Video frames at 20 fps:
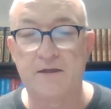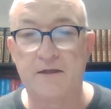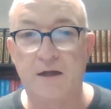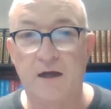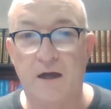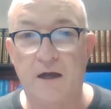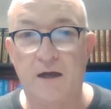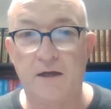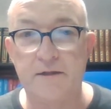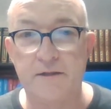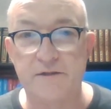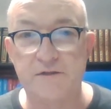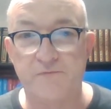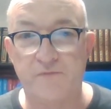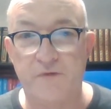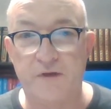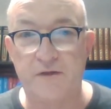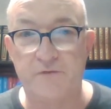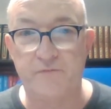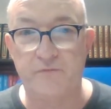God is
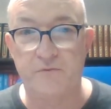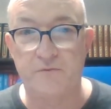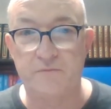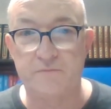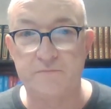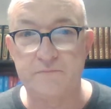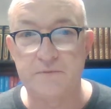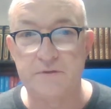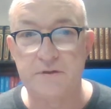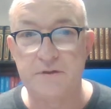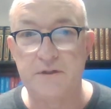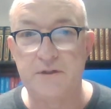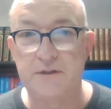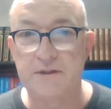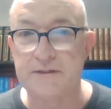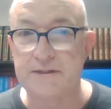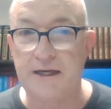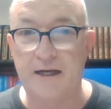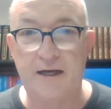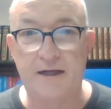faithful.
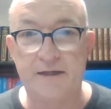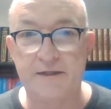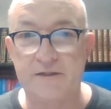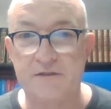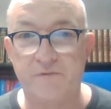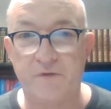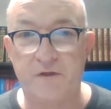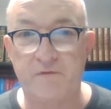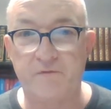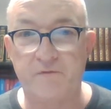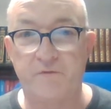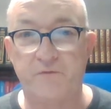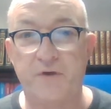God is faithful.